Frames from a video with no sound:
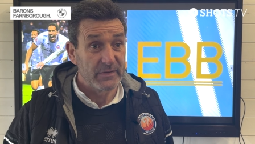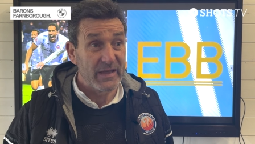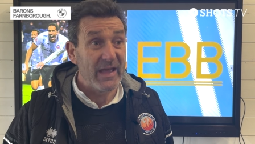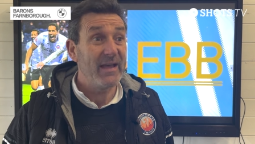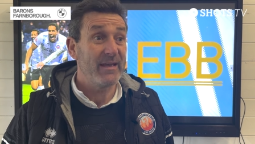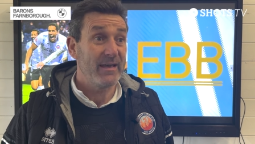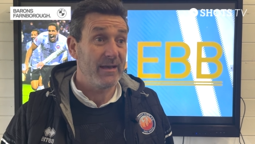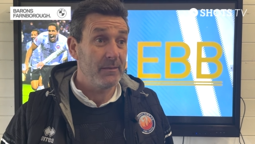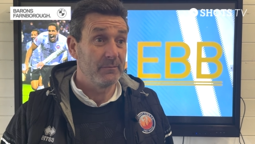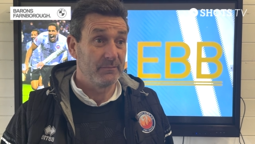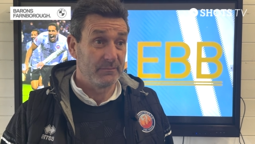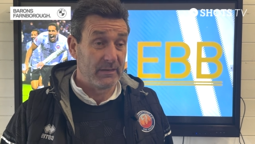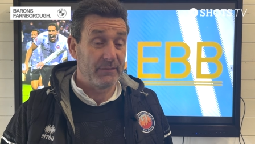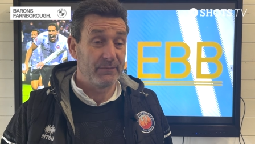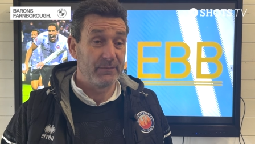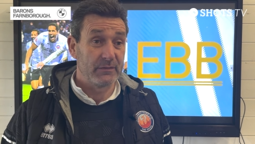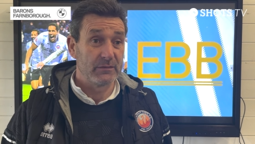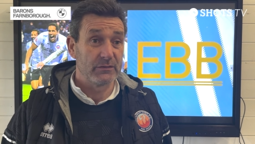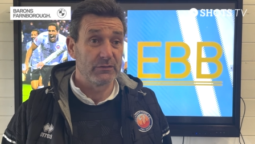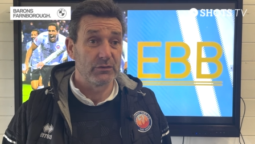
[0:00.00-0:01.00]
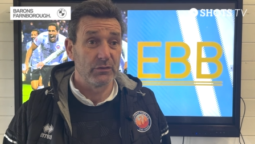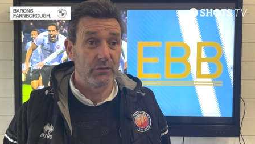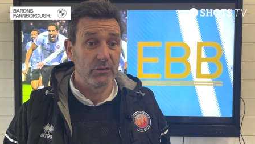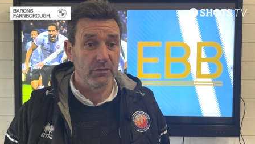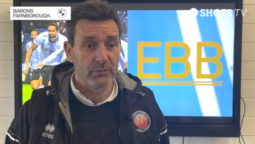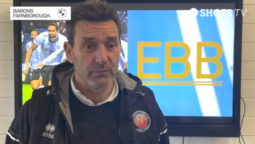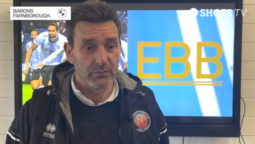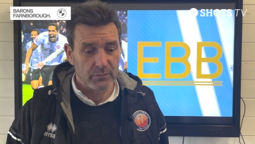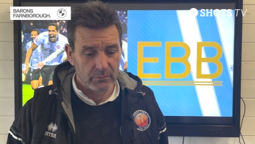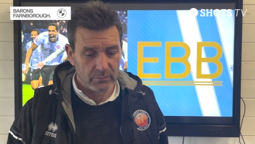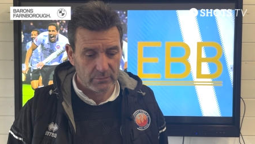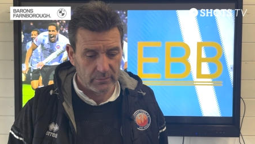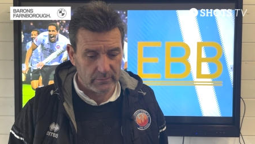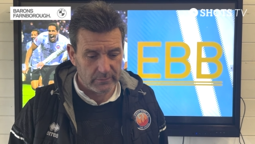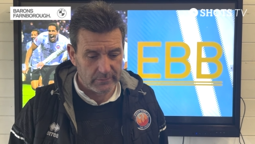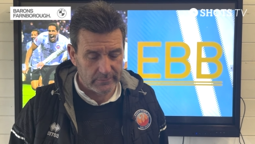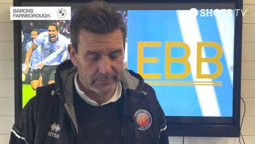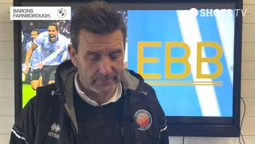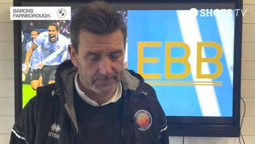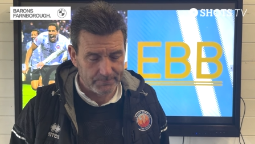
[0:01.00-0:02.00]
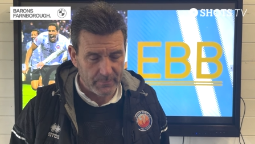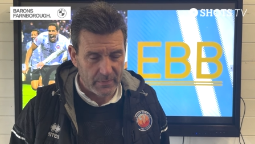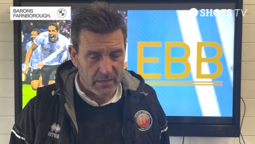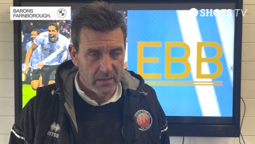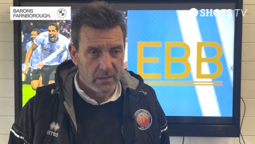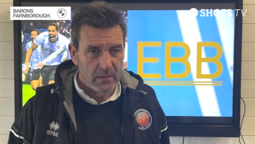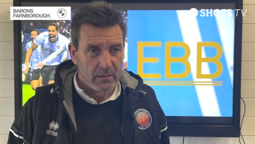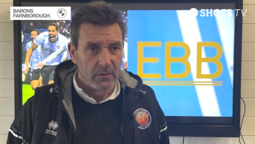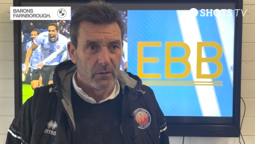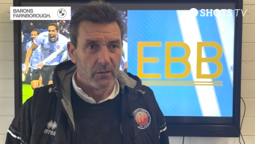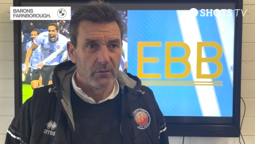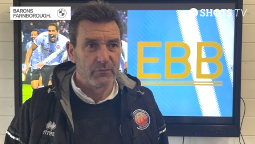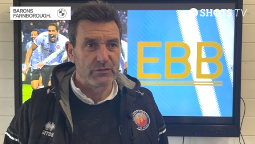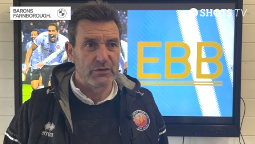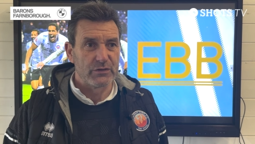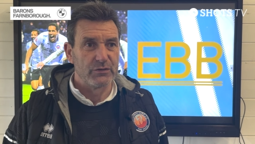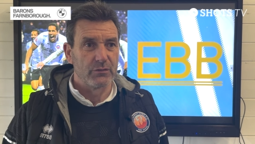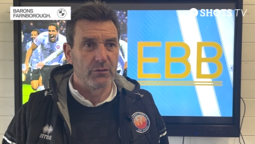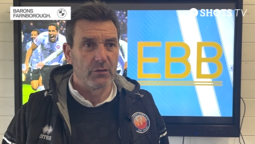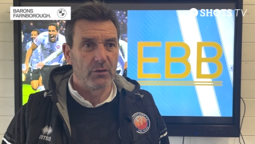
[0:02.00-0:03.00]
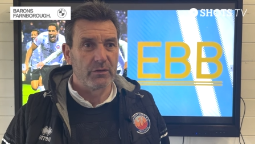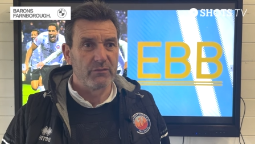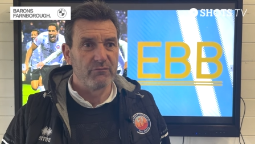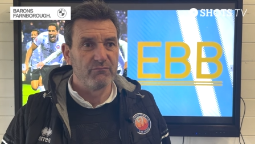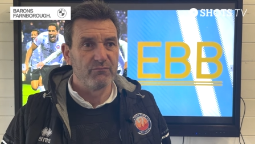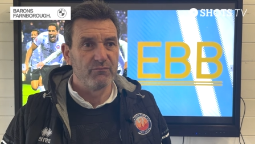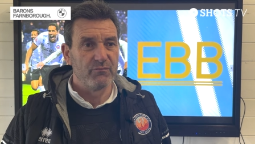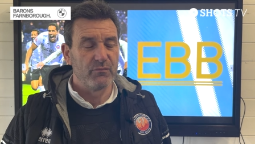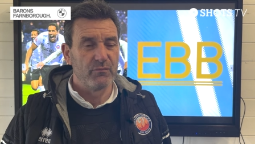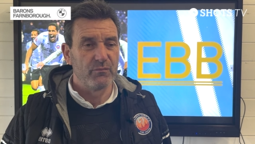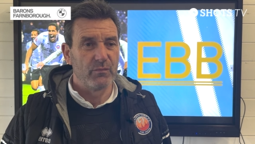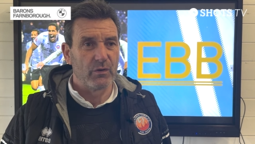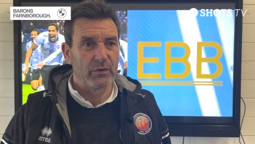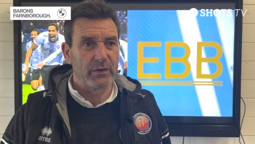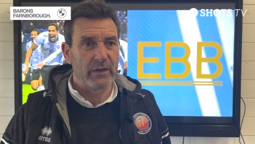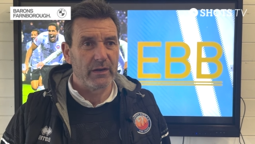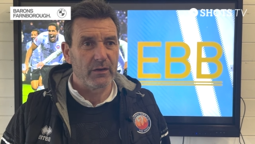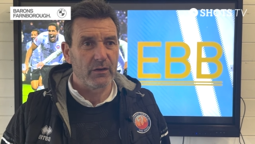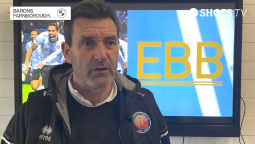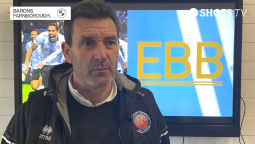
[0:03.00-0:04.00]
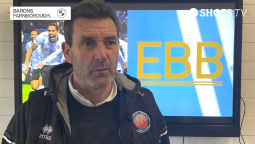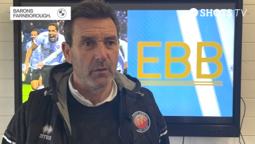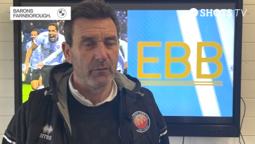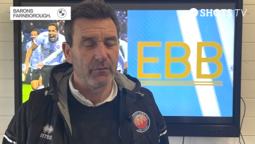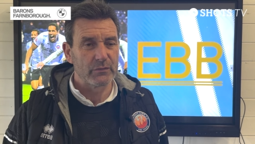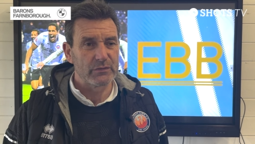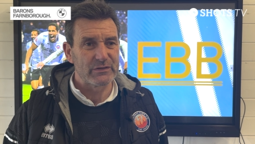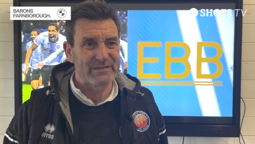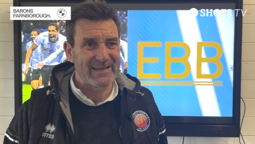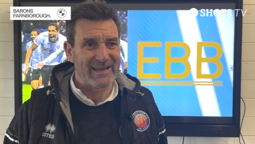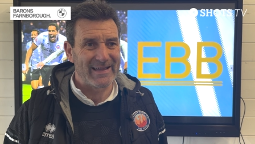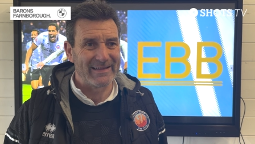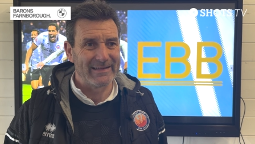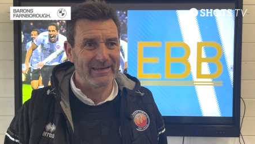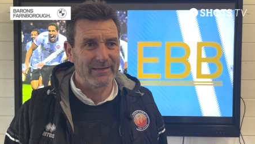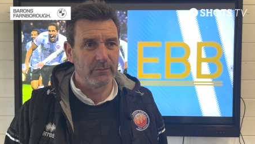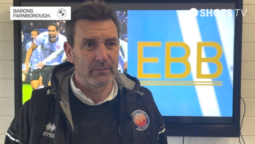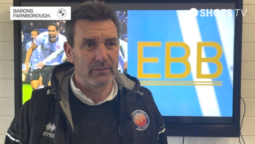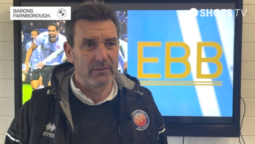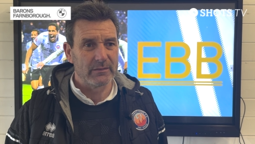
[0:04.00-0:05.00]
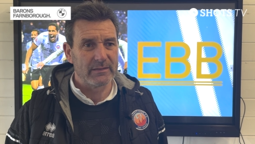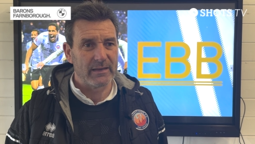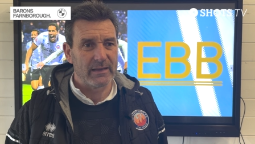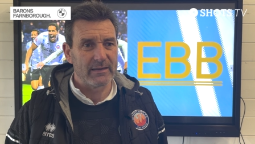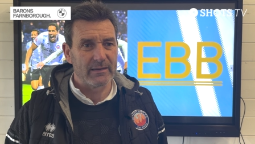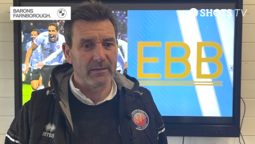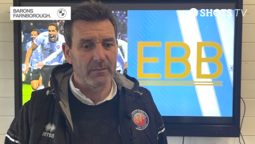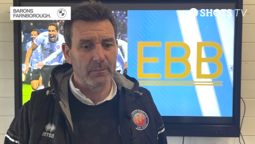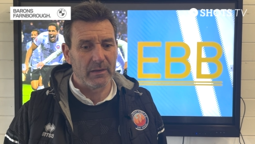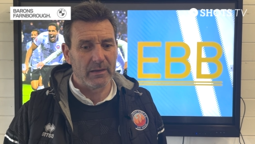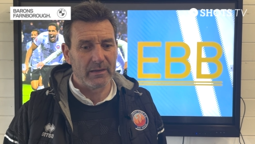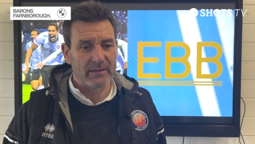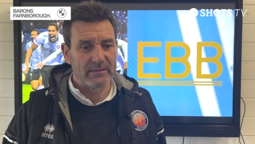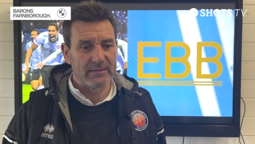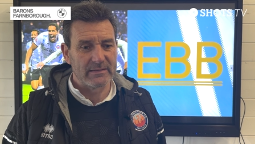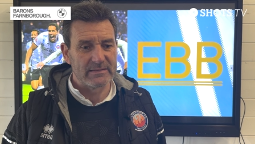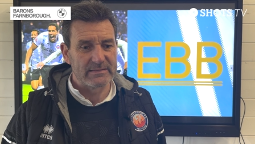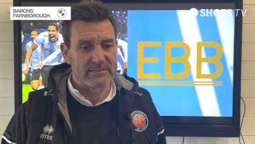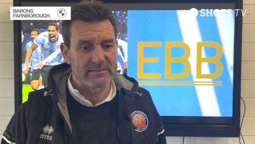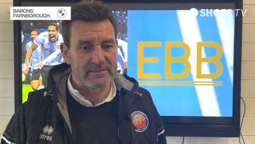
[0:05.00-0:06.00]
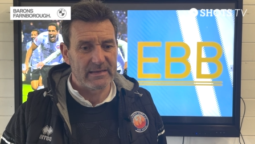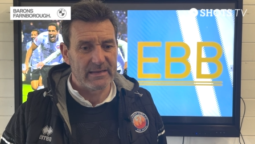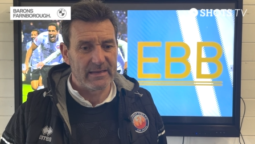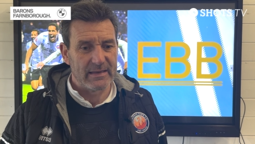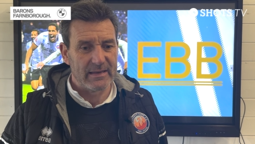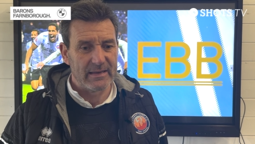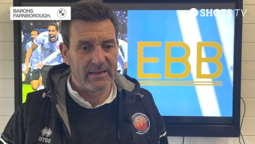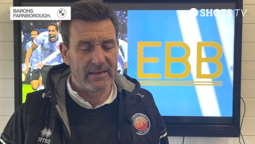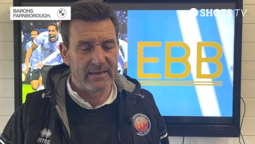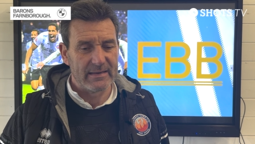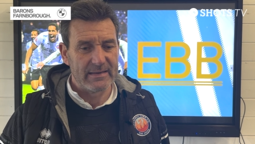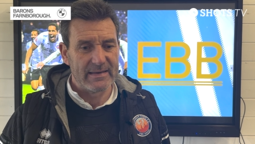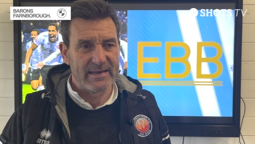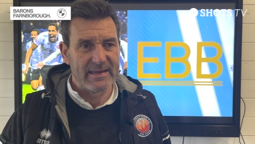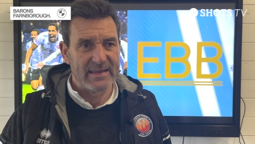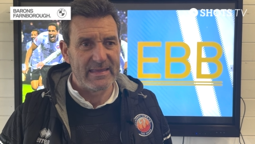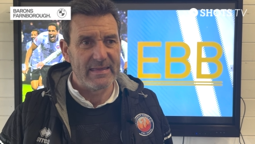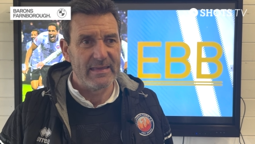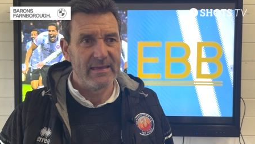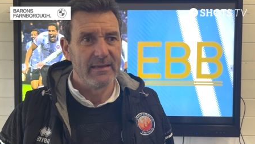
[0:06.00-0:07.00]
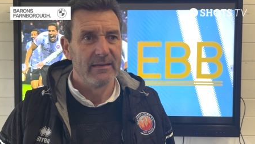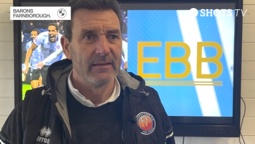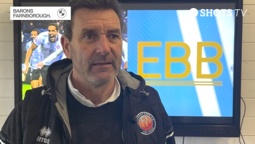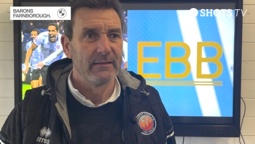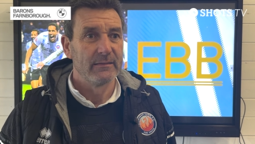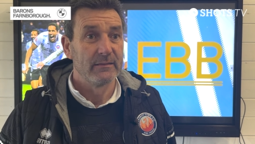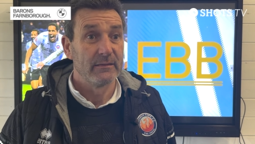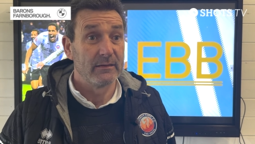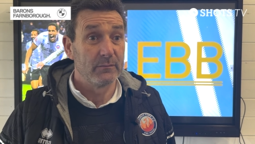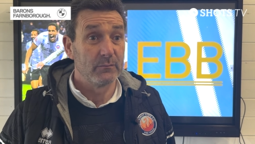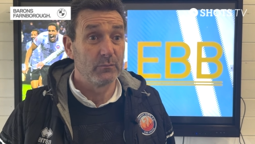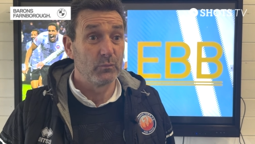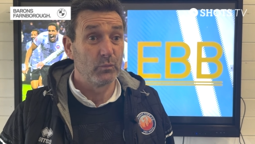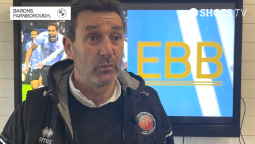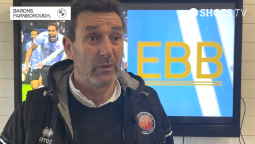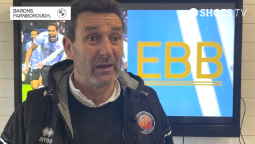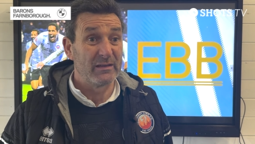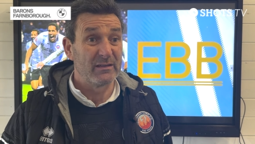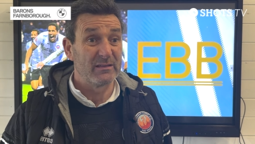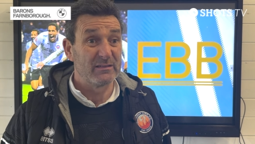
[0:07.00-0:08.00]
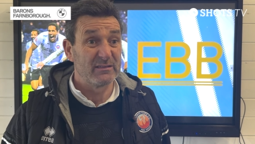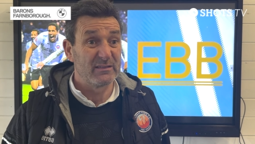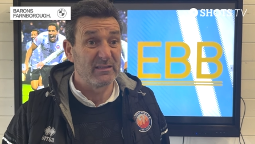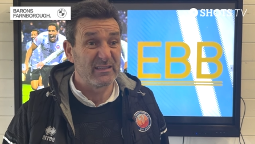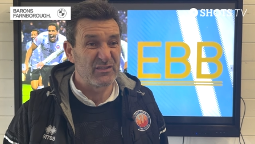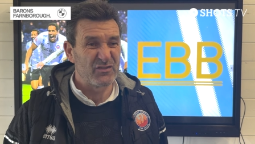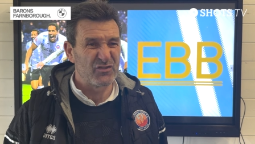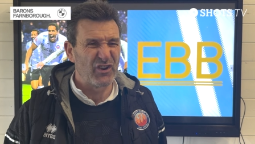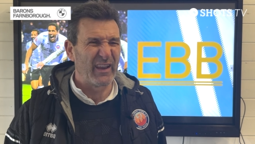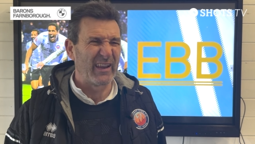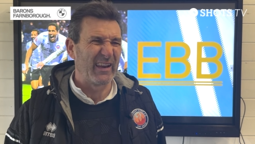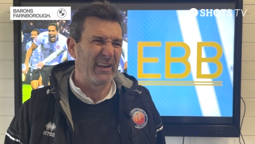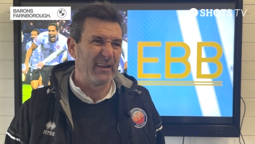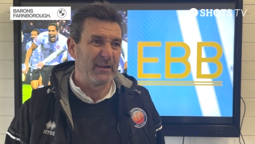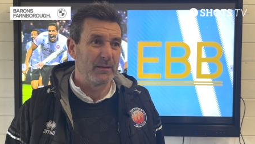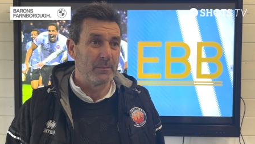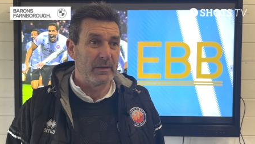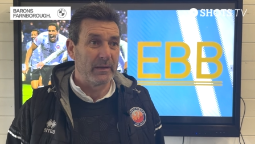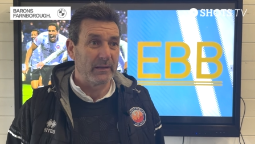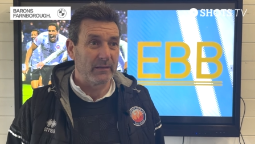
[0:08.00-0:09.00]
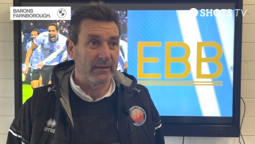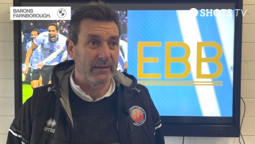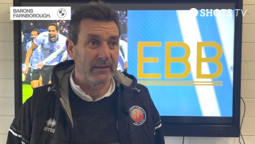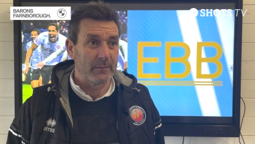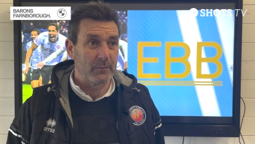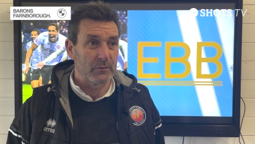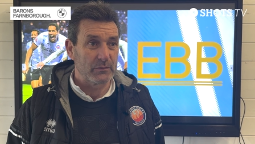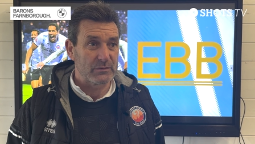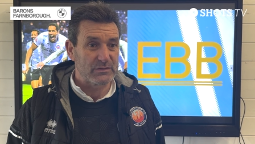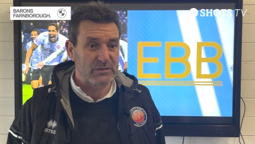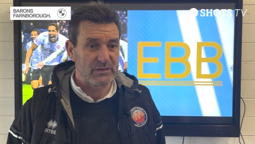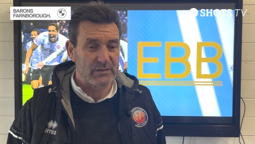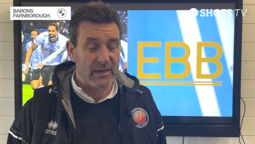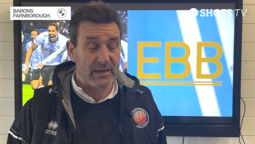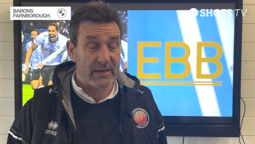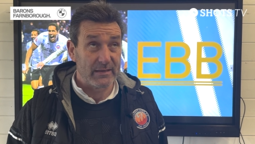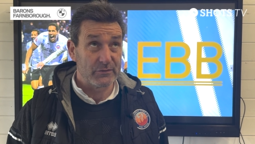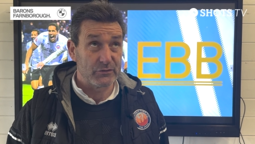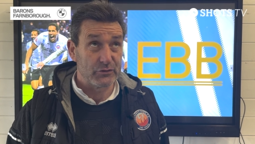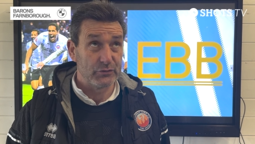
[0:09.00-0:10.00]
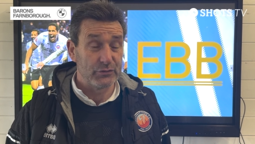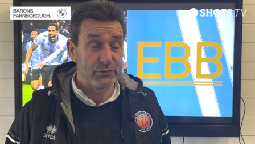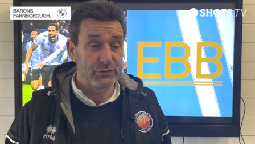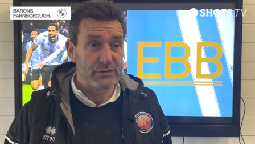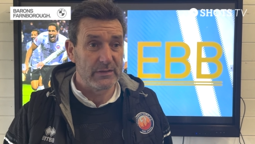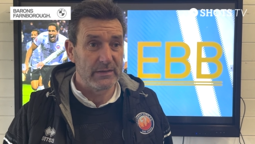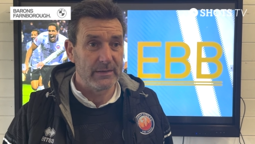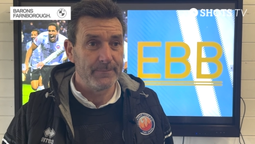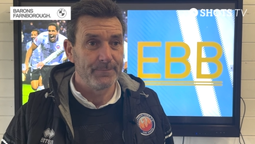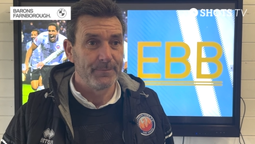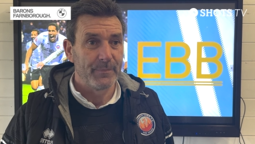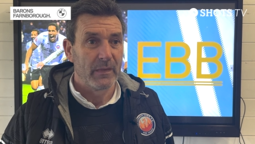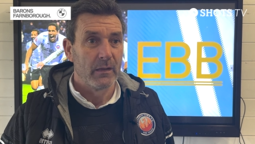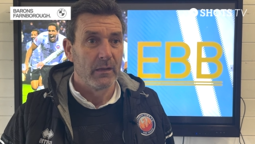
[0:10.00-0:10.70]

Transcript: Yeah, definitely so. Well, obviously, young Ollie had to come off on Saturday with a tightening behind his knee and is unlikely to make the game on Tuesday.